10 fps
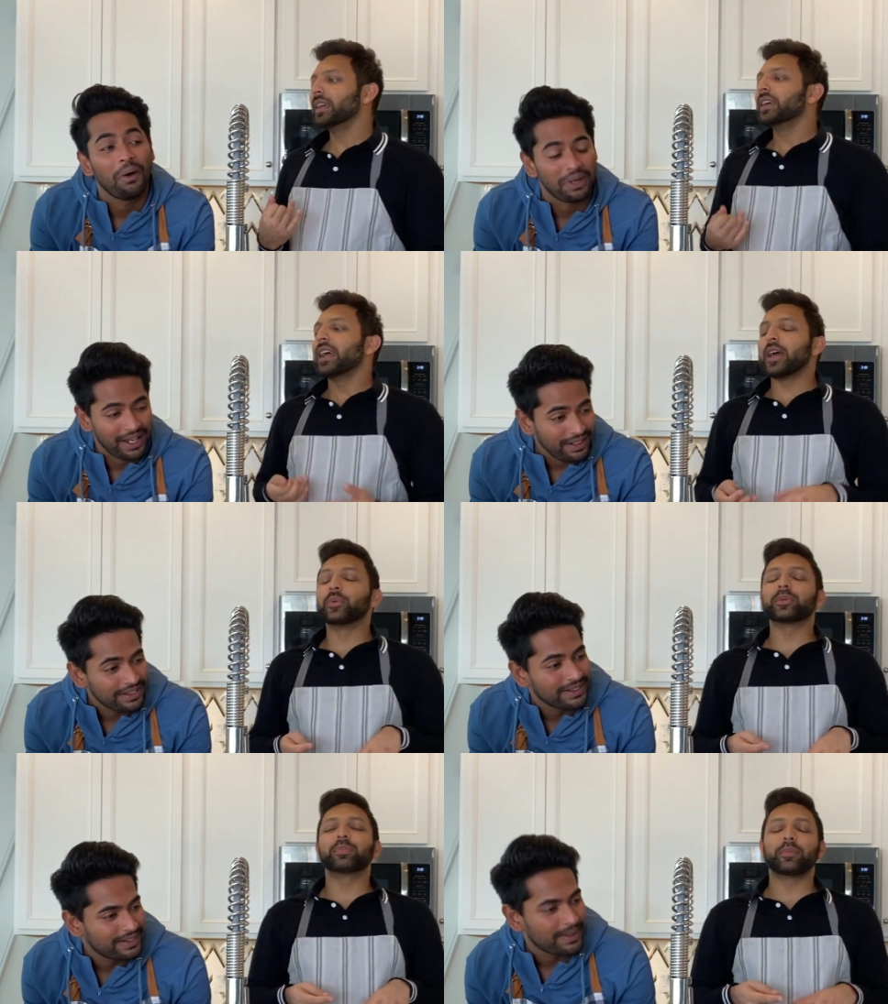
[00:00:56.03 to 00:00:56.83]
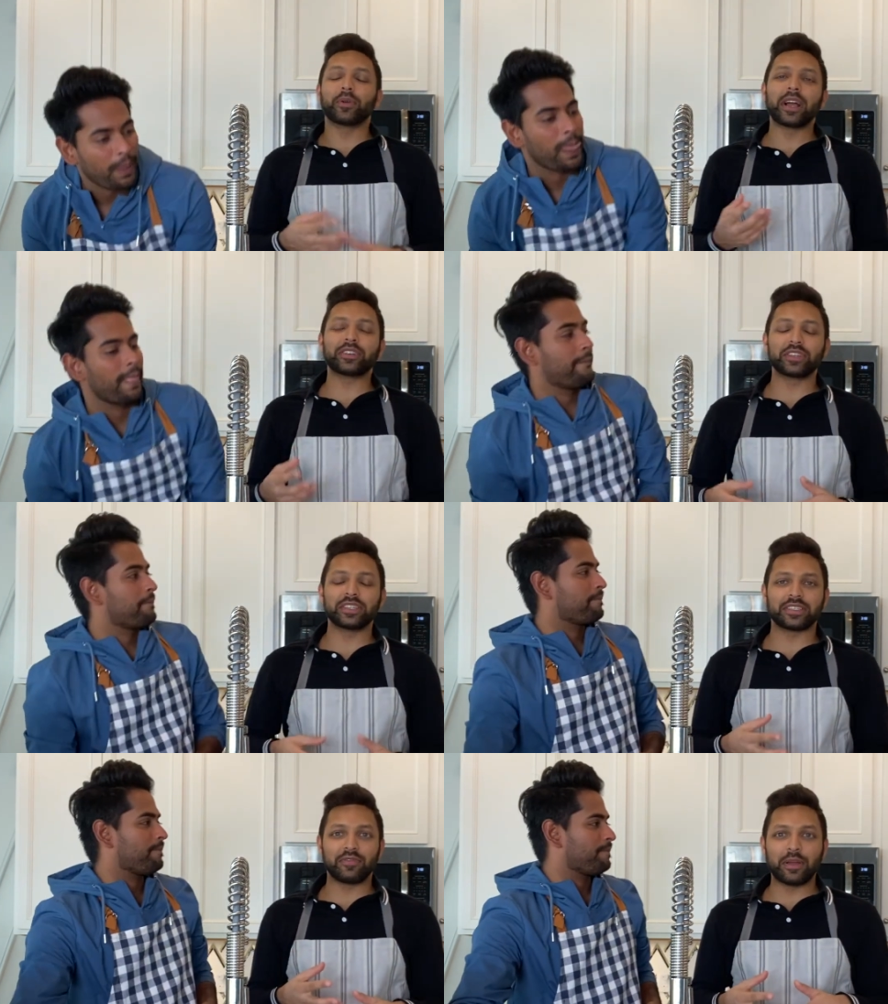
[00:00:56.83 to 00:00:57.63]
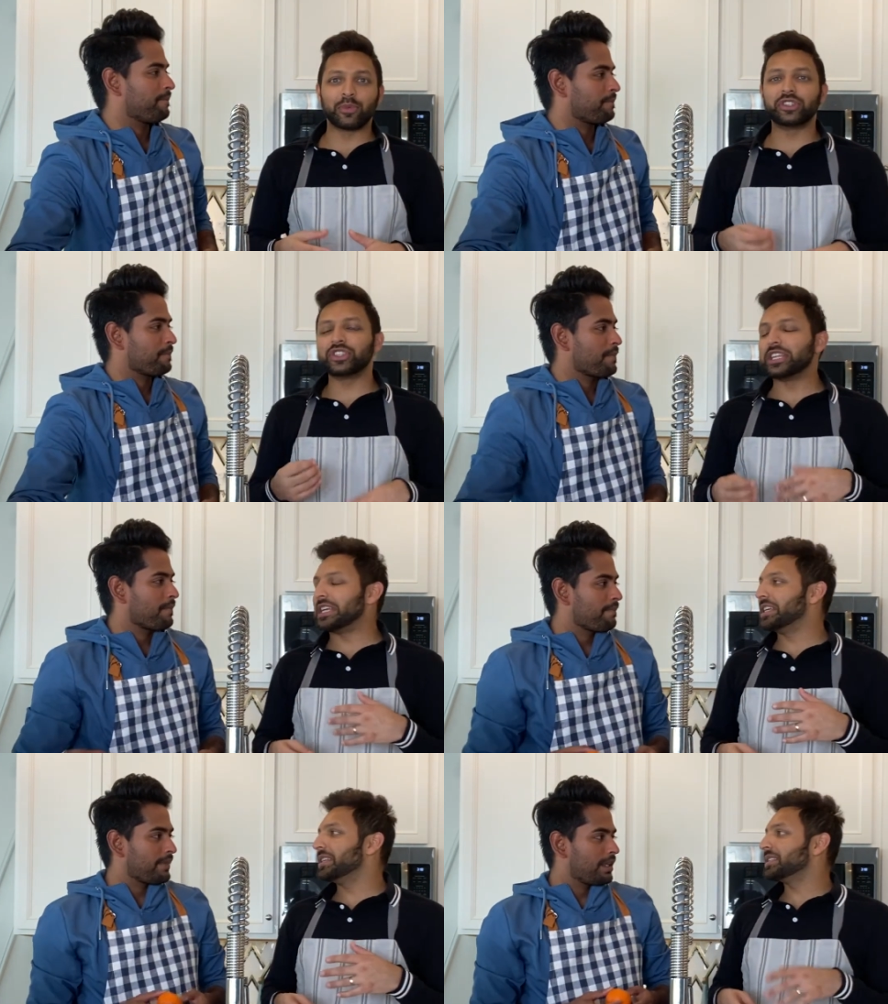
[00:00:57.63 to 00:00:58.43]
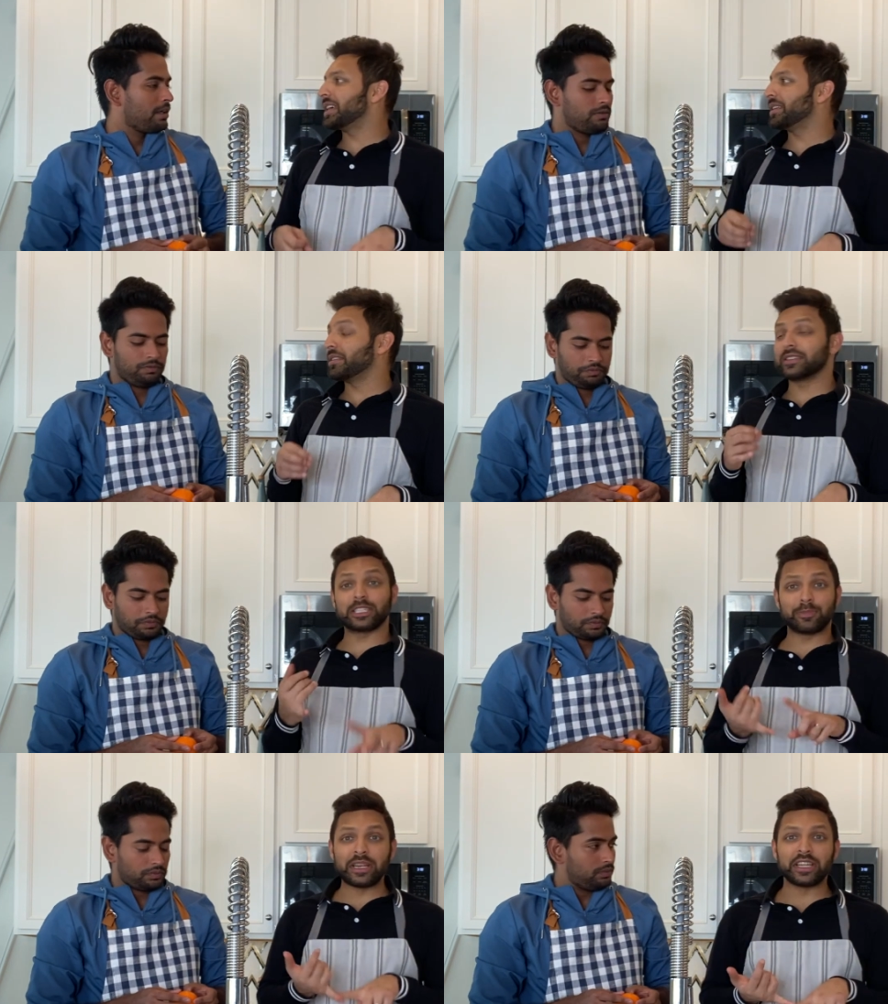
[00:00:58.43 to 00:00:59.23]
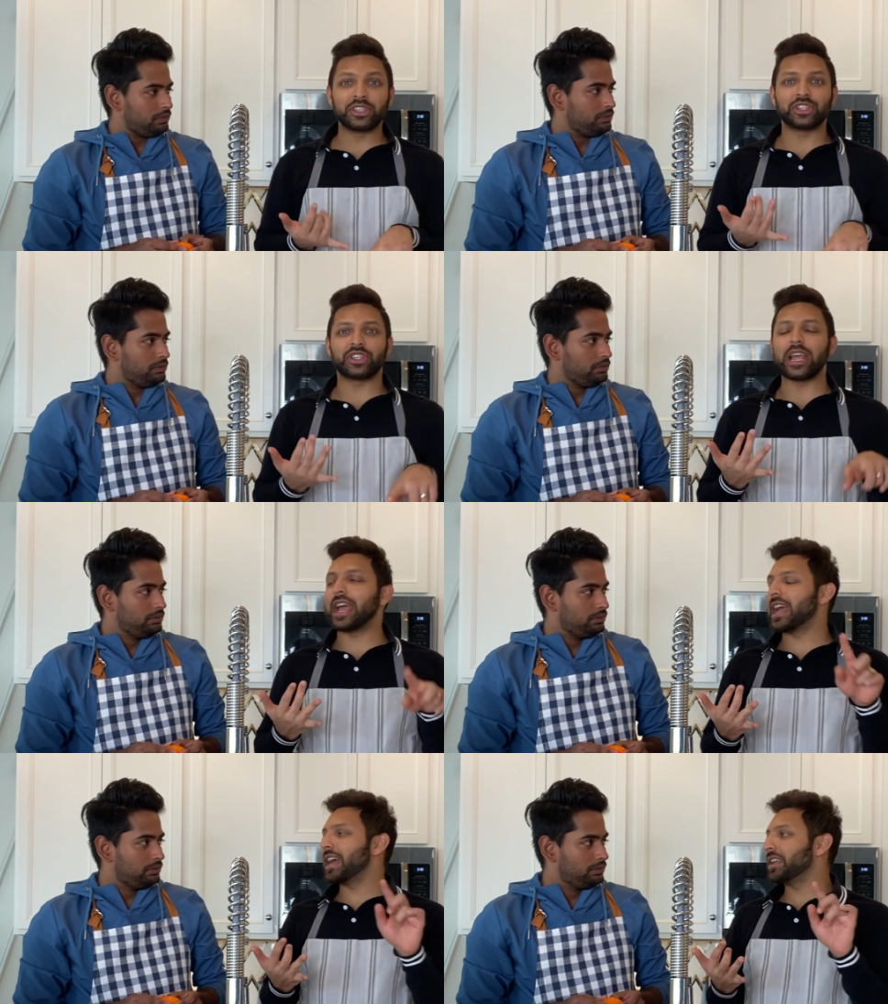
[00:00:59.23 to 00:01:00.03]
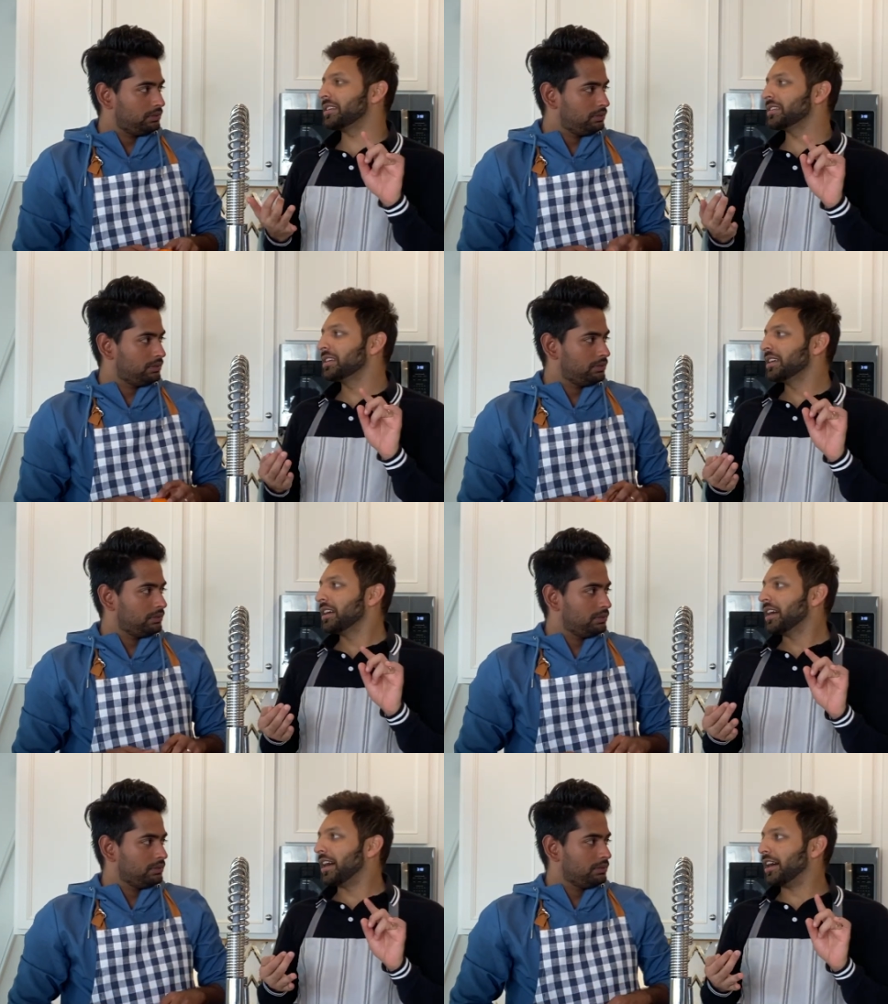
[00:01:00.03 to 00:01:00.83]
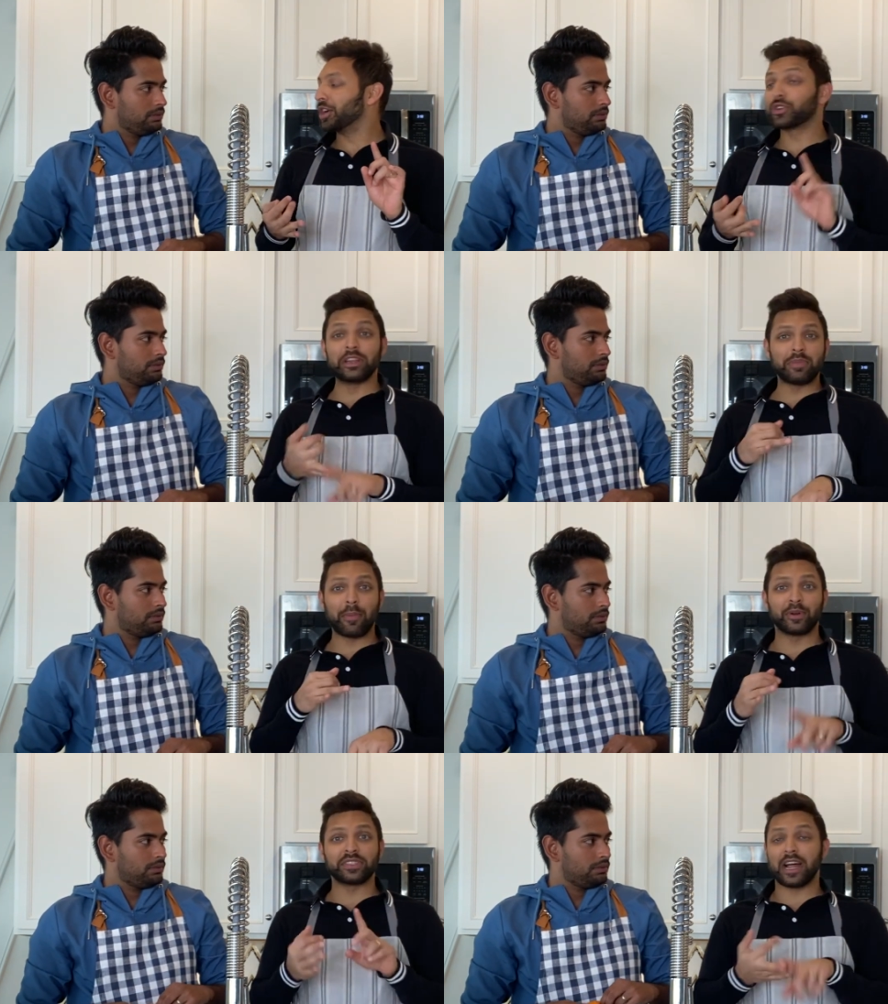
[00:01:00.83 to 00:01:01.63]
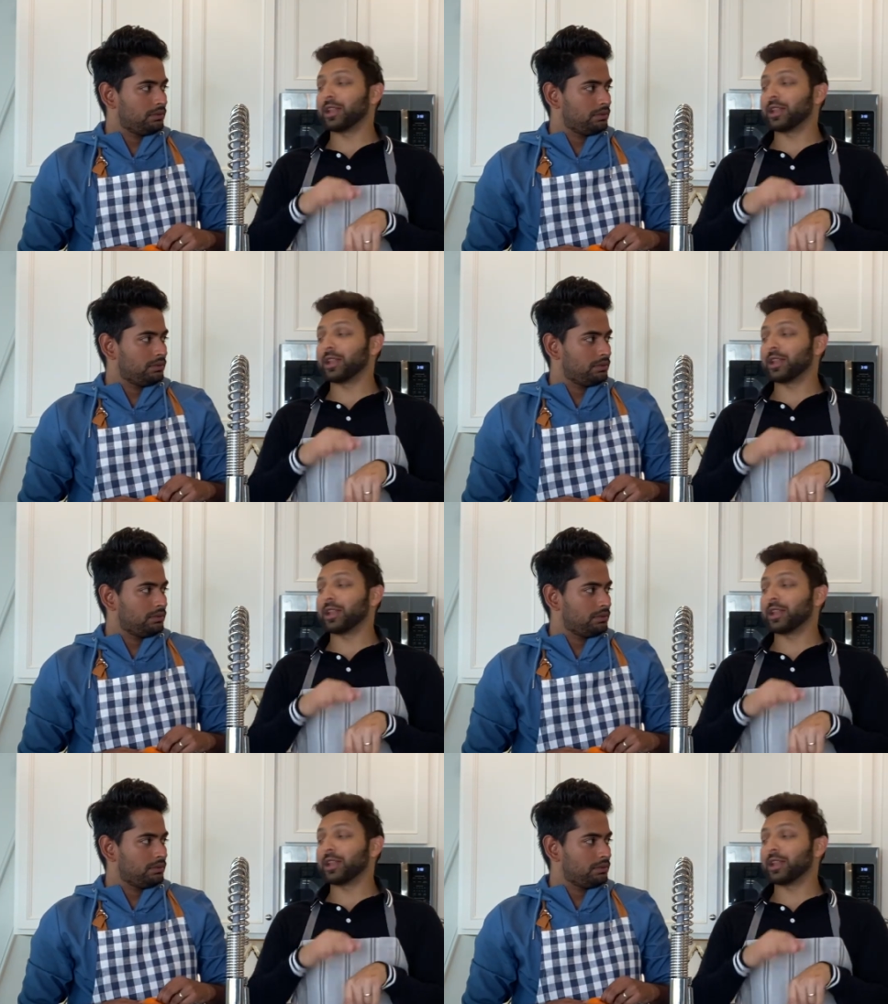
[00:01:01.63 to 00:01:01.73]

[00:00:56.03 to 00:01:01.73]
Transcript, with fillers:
Speaker 1: Okay. And we're but we're actually gonna stuff them with cheese and spinach and uh, green peppers and